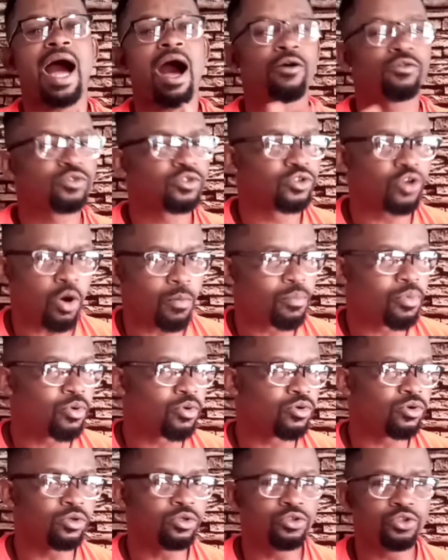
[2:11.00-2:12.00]
outdoor
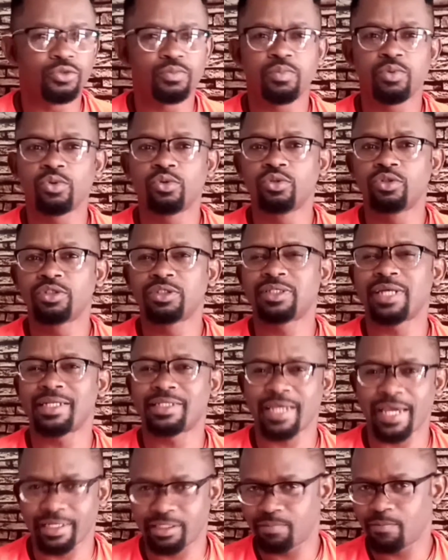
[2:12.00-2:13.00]
pools, pools
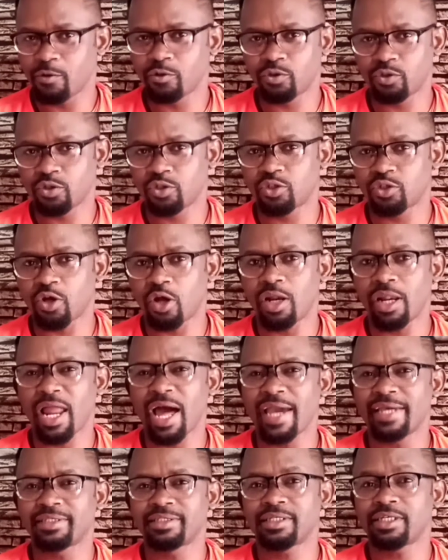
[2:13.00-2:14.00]
that are exposed to
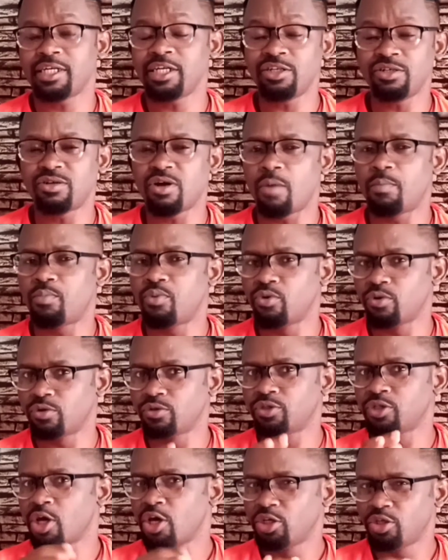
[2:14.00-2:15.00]
sunlight. Indoor
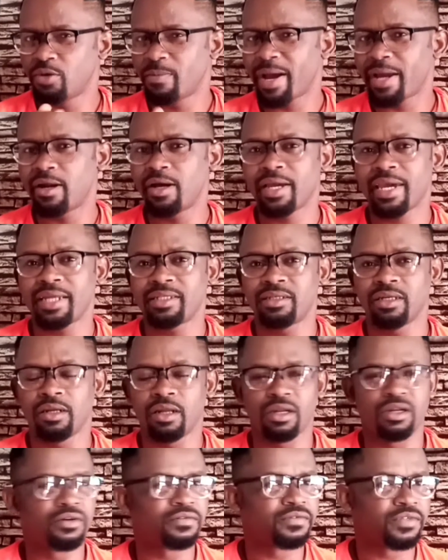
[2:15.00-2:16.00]
pools, you might not get a
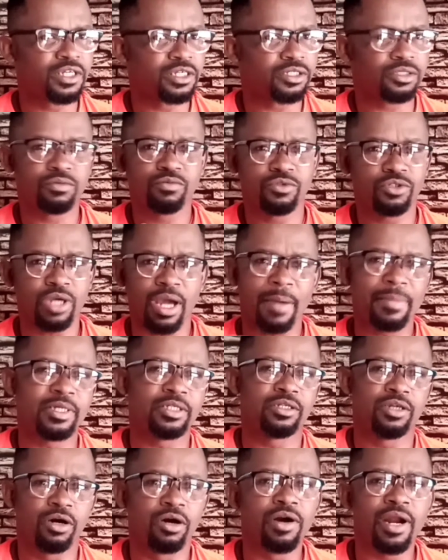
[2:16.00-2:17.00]
lot of this.
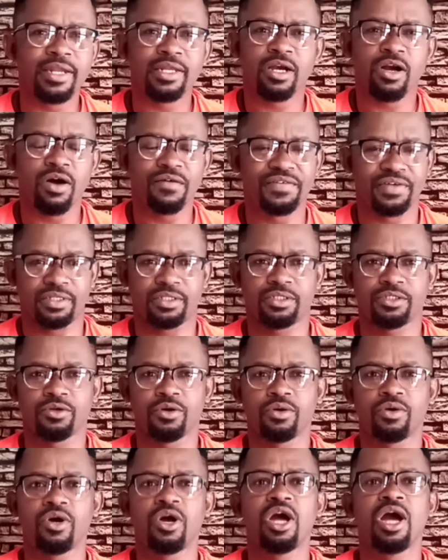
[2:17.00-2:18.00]
You're already covered.
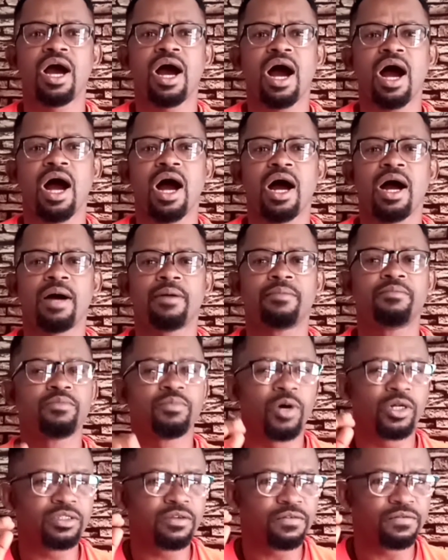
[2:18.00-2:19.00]
So,
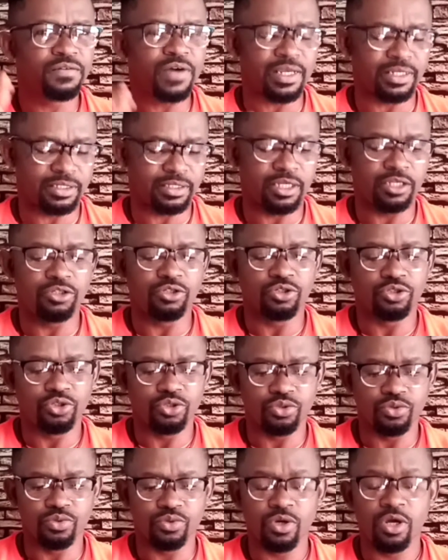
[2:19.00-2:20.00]
but the first thing you
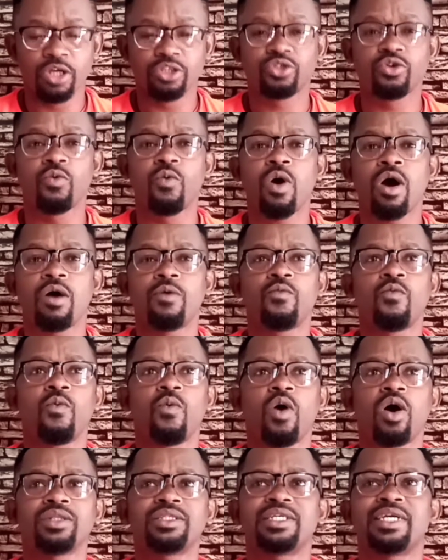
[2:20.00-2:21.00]
do. So,
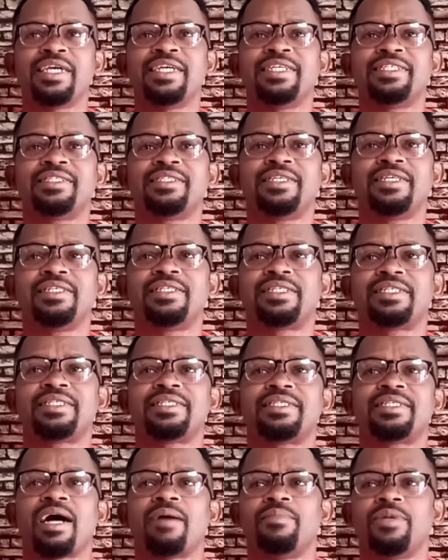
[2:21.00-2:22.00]
what is
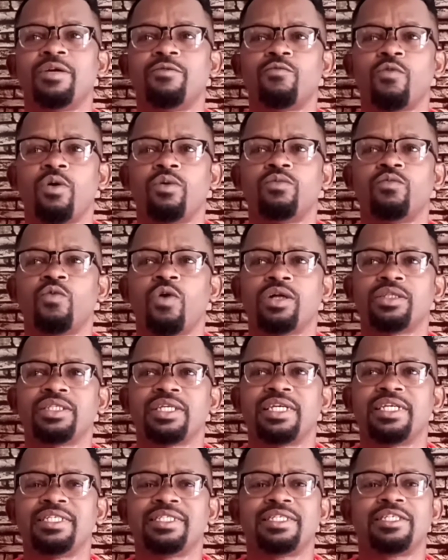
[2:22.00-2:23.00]
this?
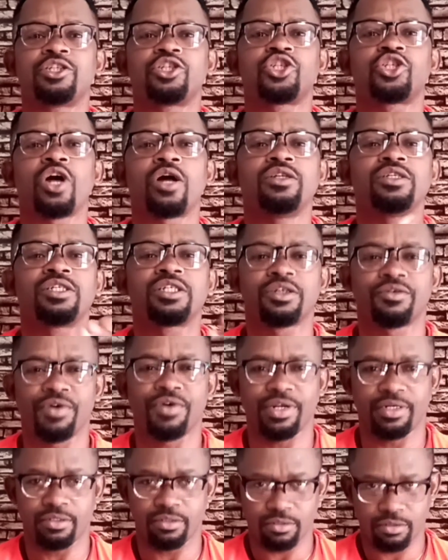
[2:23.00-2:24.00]
What is the
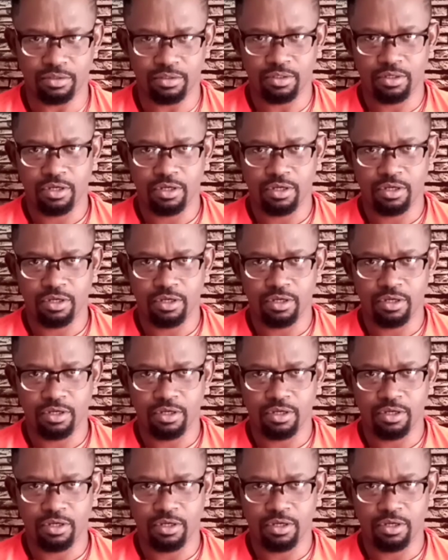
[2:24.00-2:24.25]
sunscreen